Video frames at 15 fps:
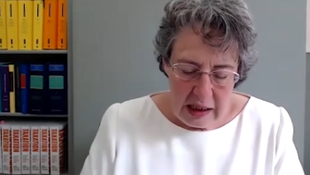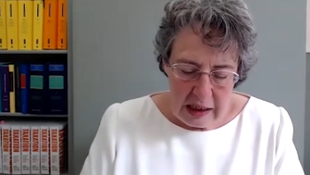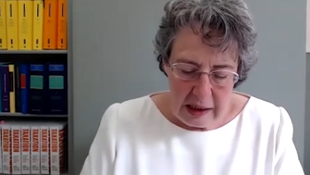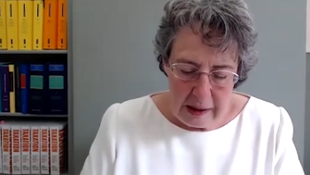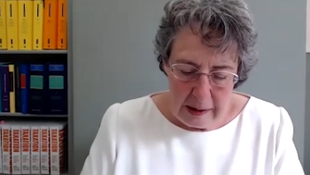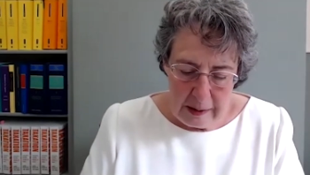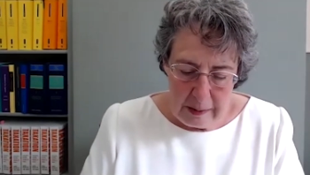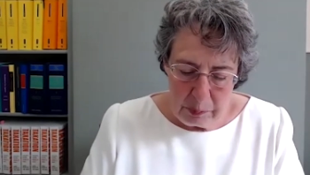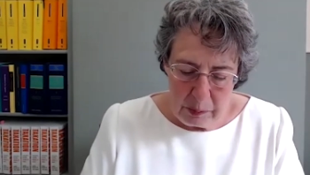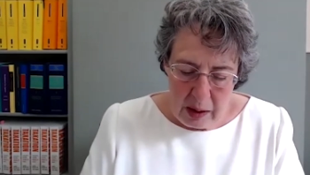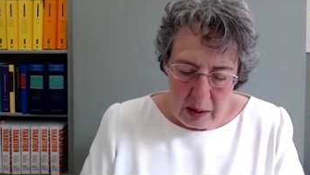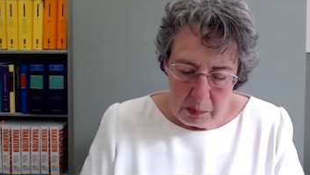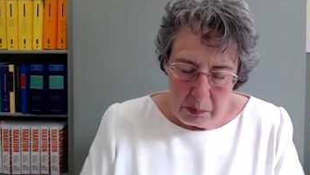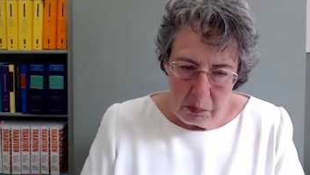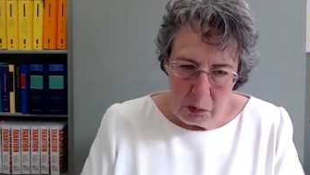um,
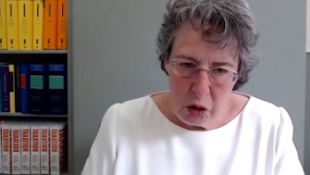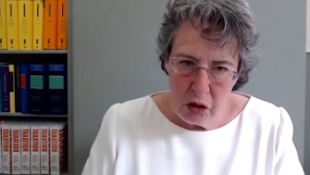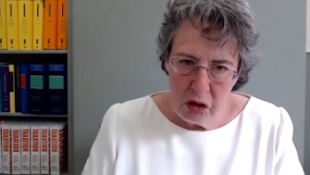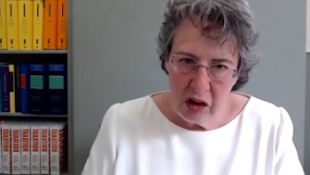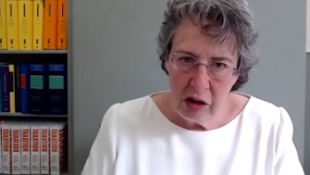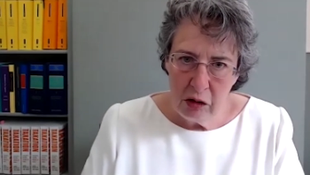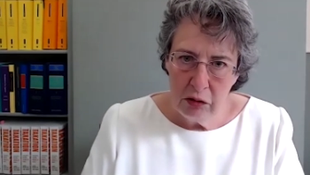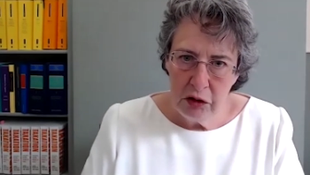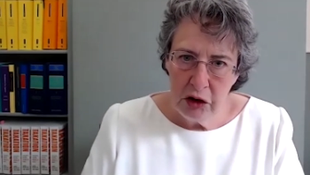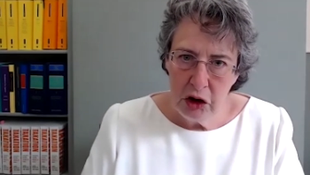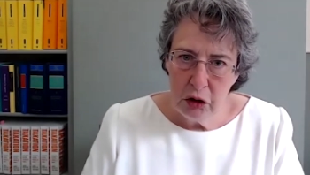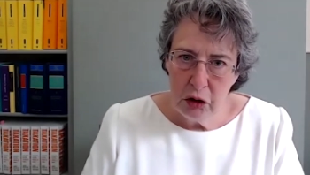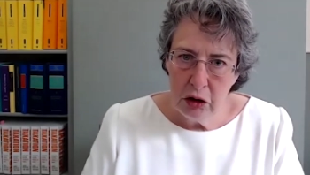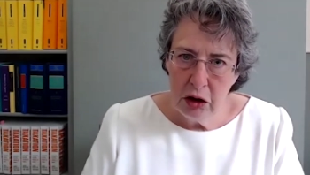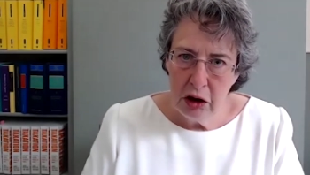using an
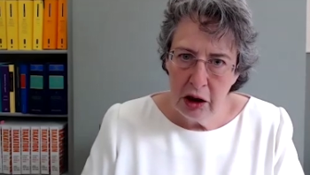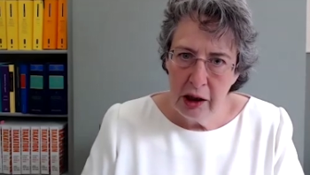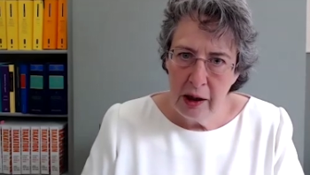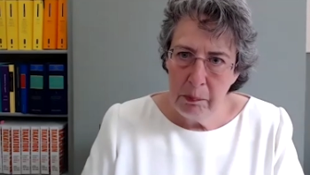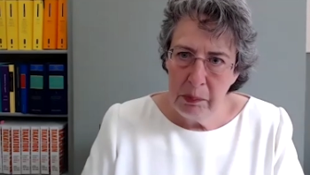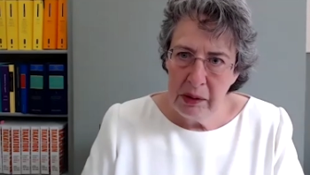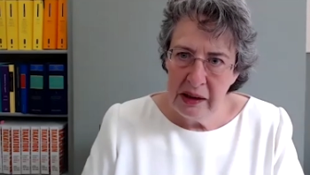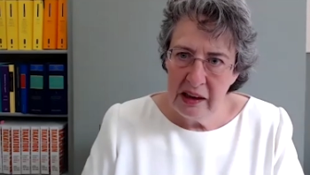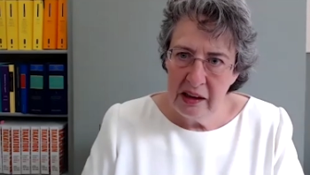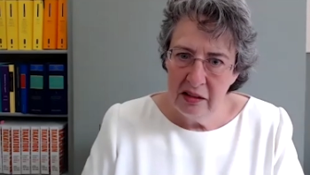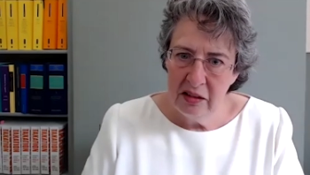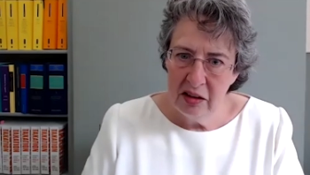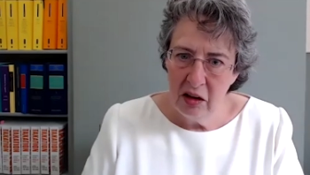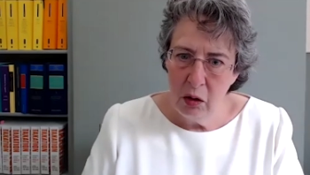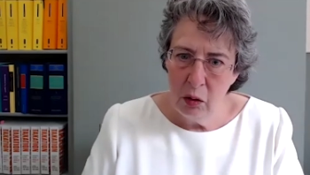offshore company
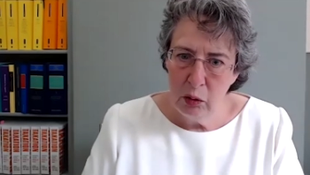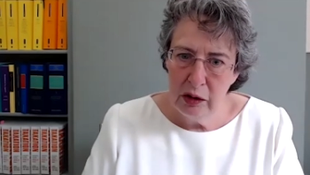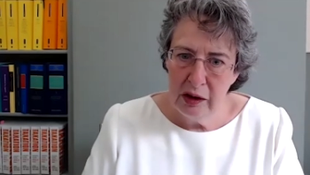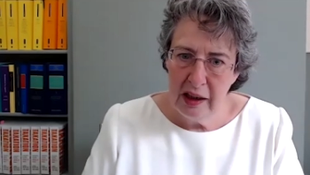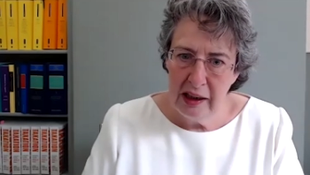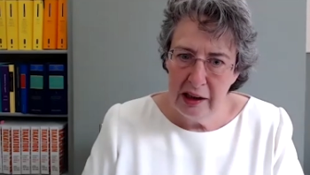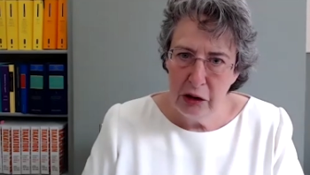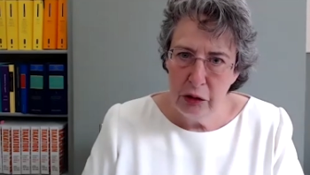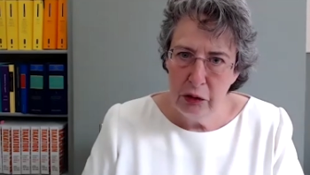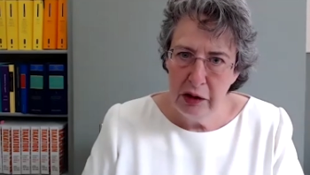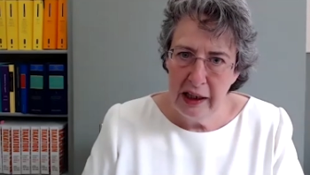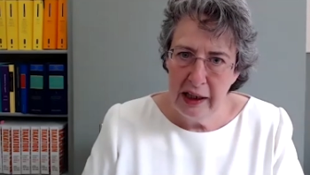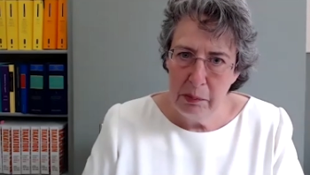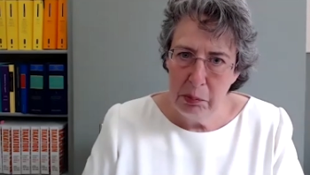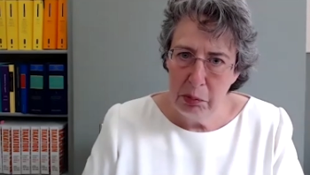to hold their
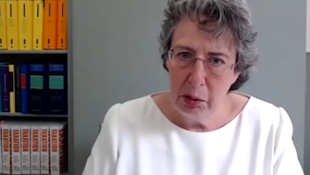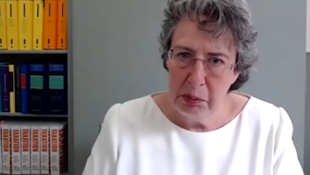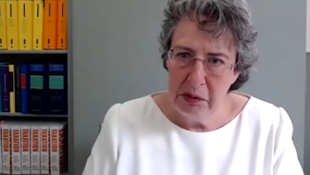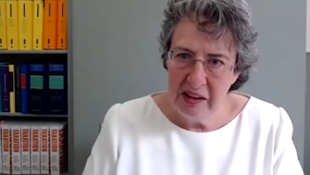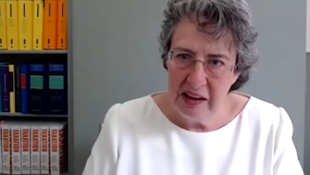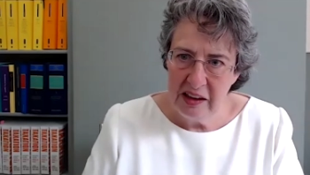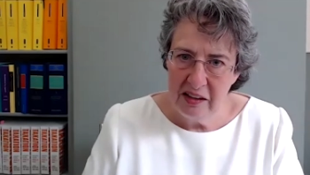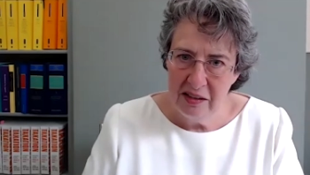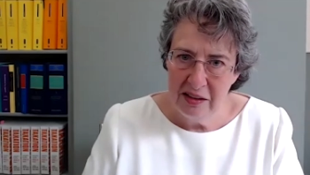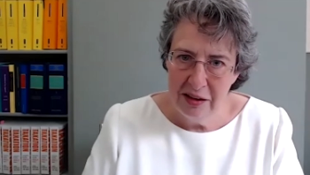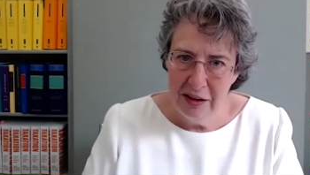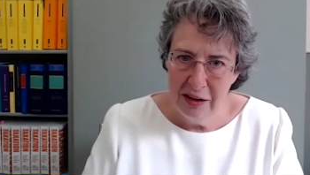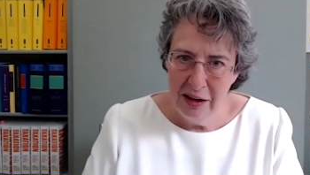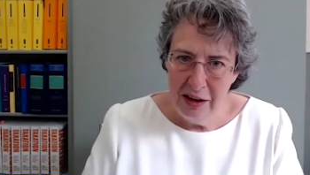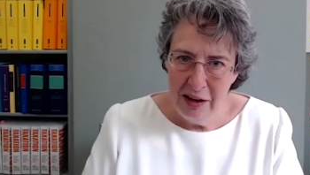UK properties
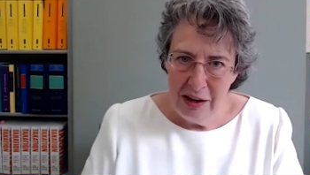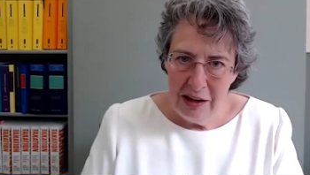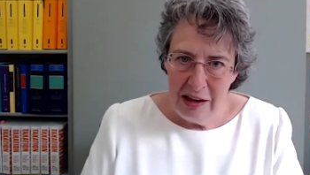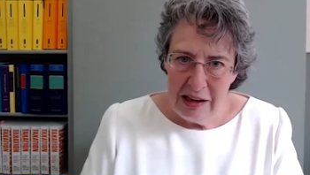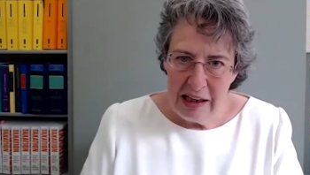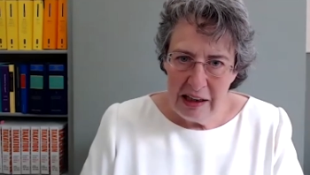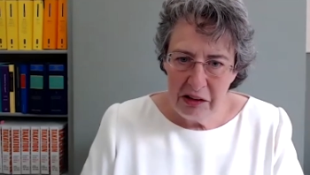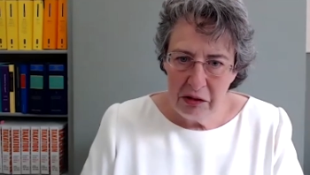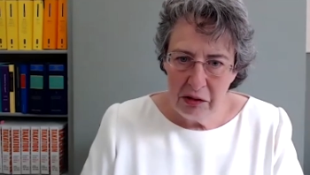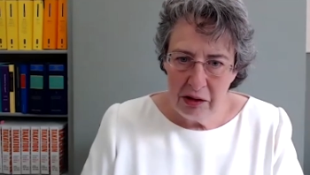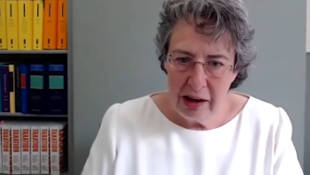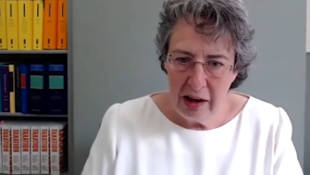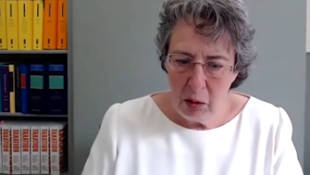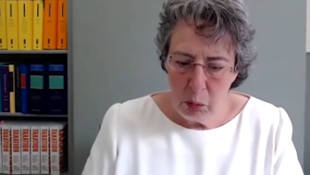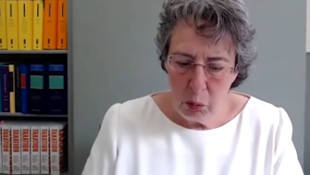and who are
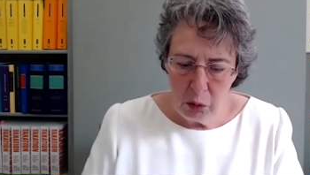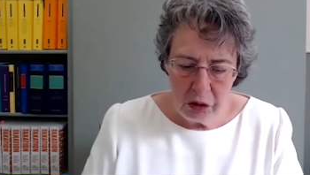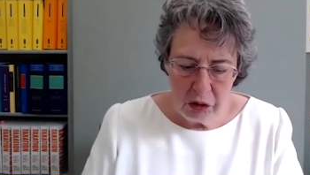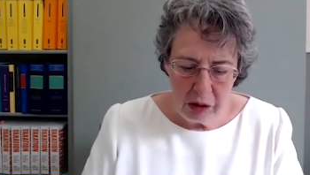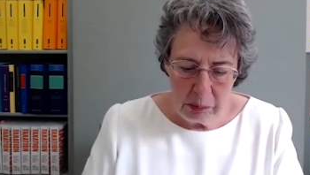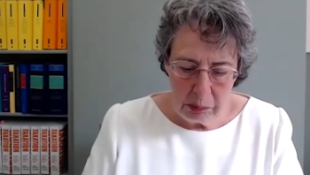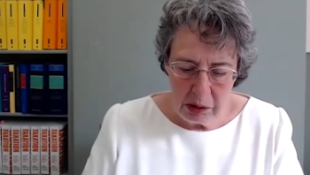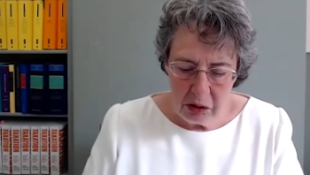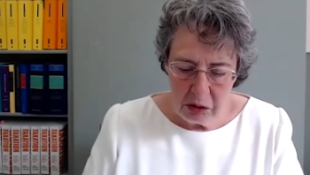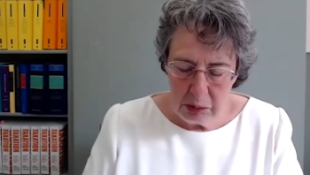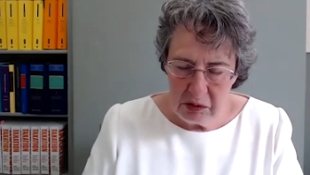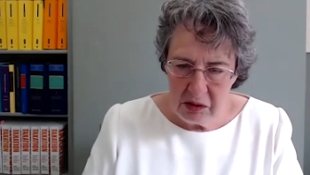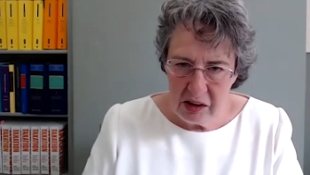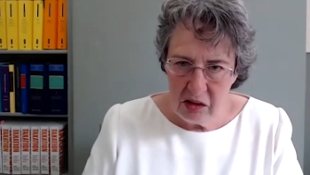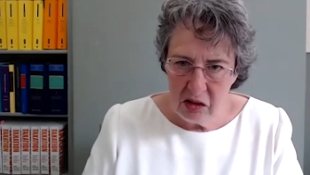now wondering, because
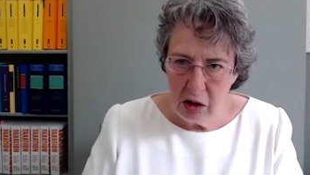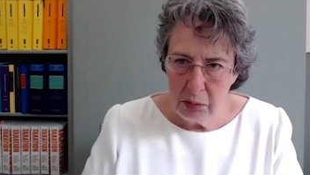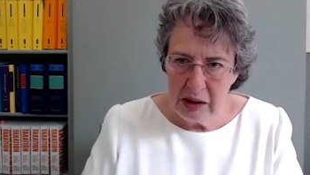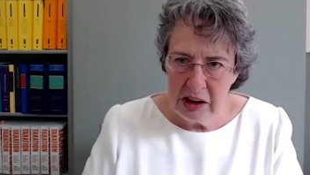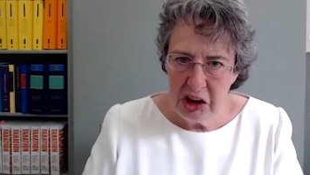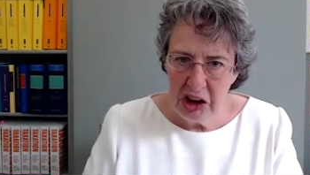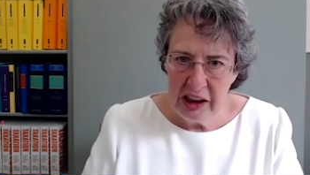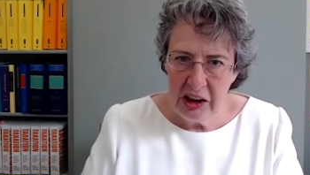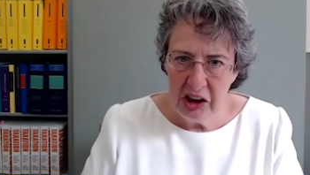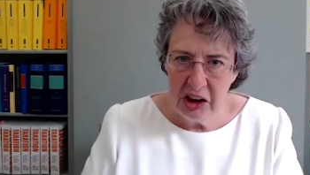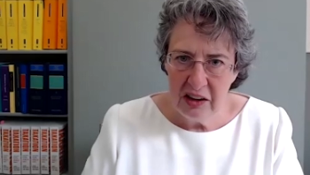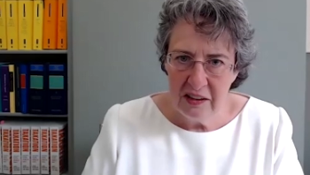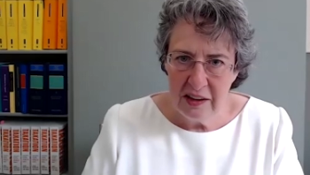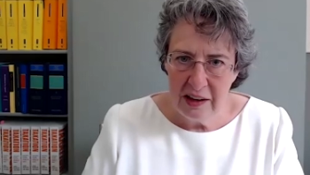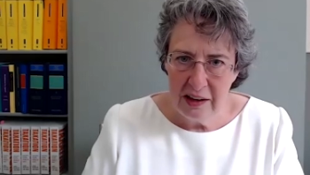we've seen so many
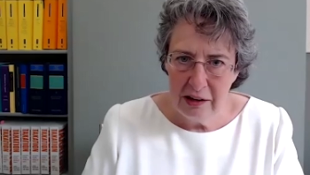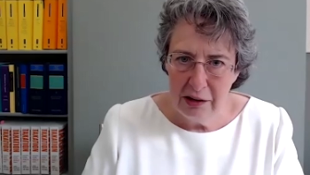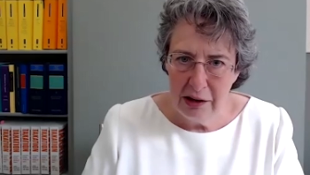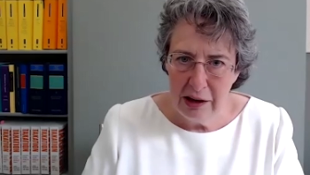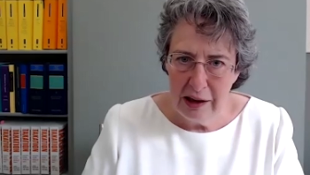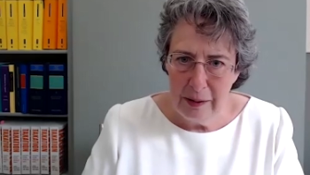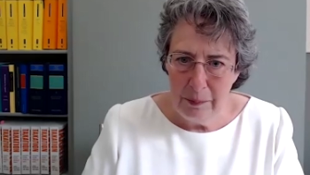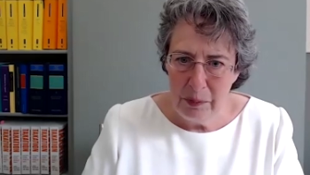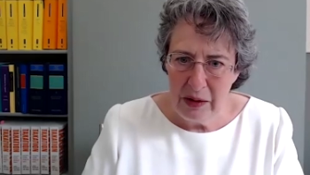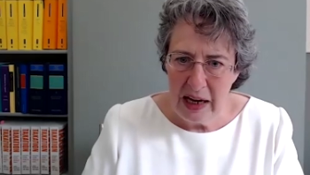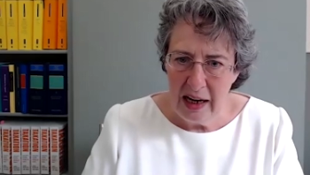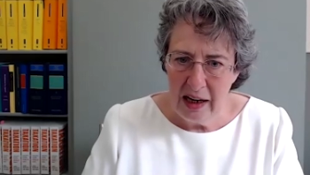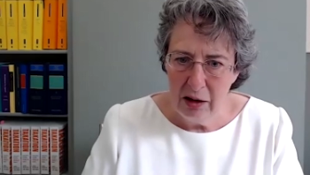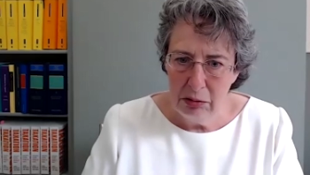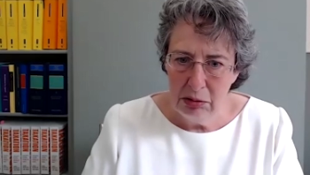changes in um,
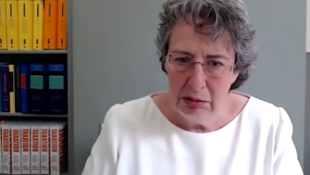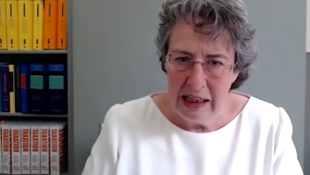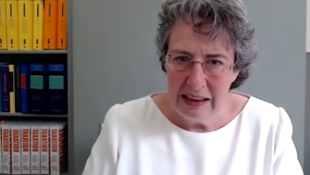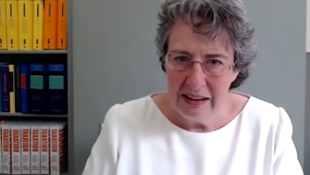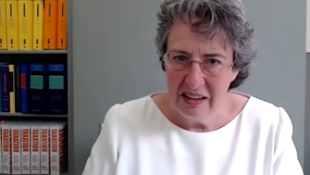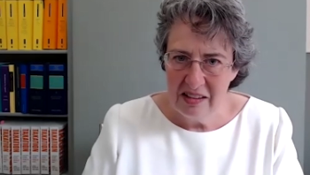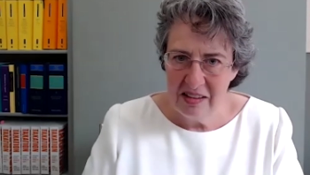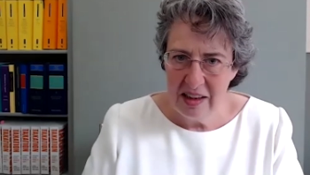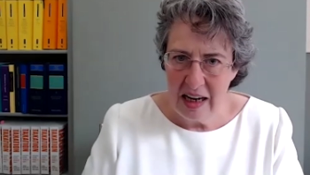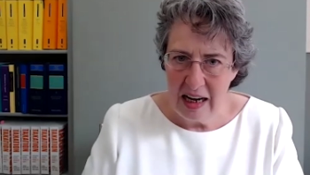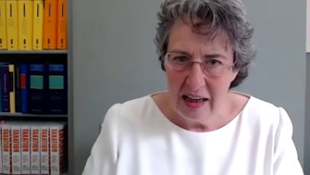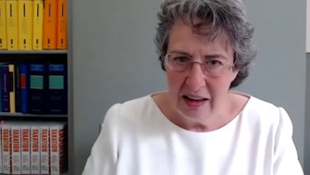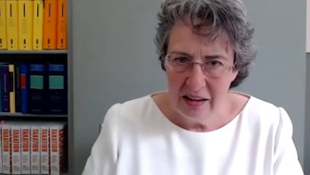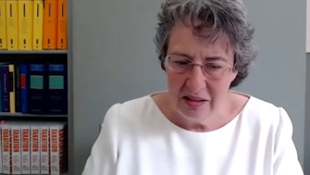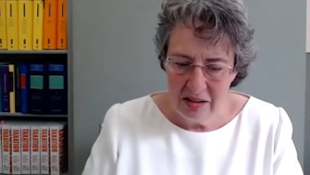how land is
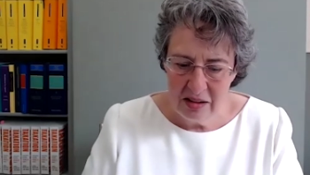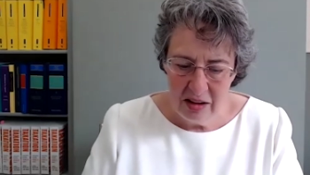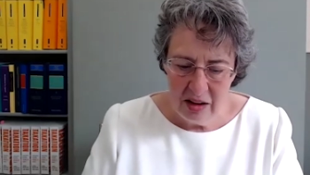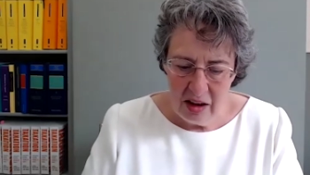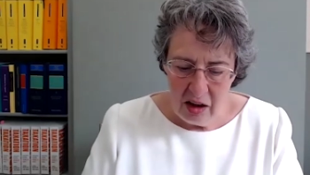taxed,